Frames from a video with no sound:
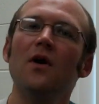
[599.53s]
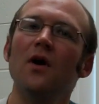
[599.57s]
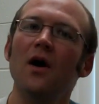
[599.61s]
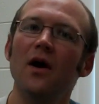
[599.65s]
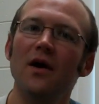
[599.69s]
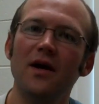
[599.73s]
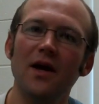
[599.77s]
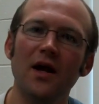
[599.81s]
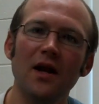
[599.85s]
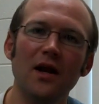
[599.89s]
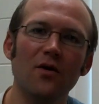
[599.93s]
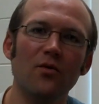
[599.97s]

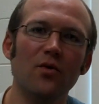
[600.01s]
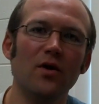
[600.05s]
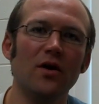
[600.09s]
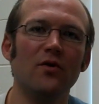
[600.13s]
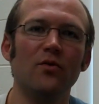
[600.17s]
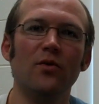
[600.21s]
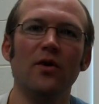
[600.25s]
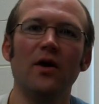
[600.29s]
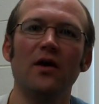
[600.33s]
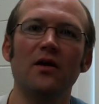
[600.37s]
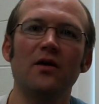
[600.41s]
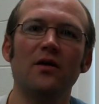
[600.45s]
Again, I want
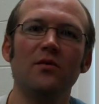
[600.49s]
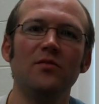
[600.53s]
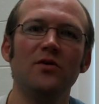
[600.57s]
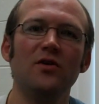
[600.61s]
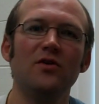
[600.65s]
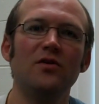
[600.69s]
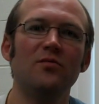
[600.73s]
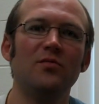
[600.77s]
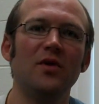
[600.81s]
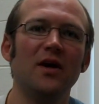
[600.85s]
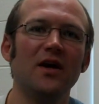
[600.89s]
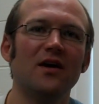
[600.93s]
to welcome
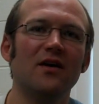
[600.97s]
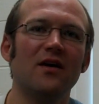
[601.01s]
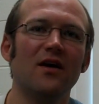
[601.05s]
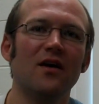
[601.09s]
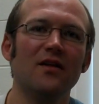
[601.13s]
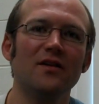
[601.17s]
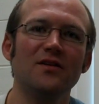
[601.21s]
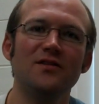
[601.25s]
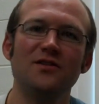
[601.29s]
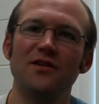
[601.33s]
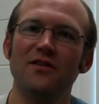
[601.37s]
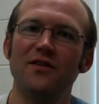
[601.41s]
you to Bay
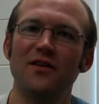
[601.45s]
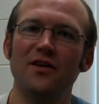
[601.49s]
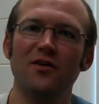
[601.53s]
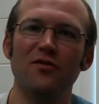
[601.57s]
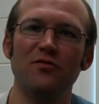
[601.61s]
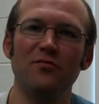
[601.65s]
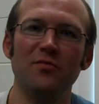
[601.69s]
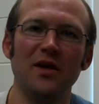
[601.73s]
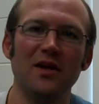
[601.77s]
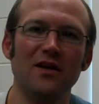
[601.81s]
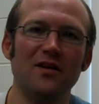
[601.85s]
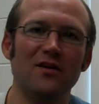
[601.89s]
College. I think
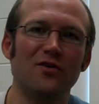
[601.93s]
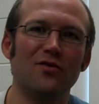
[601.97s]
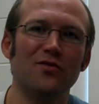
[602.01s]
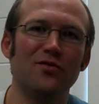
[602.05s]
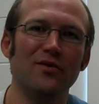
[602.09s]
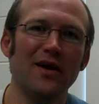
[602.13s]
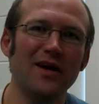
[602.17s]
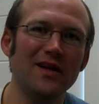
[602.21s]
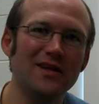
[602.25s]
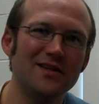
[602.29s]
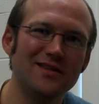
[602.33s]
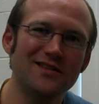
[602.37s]
you've made a
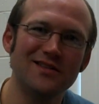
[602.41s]
great